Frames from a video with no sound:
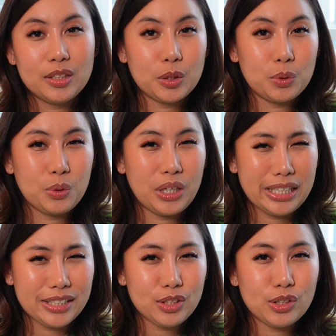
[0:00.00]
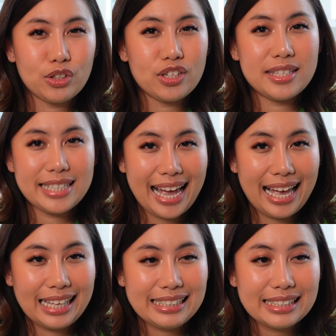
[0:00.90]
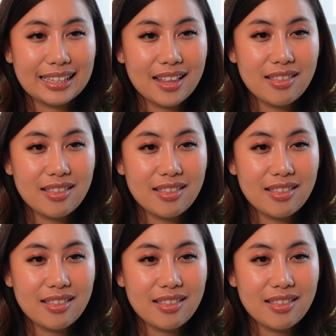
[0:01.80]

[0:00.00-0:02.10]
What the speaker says: to understand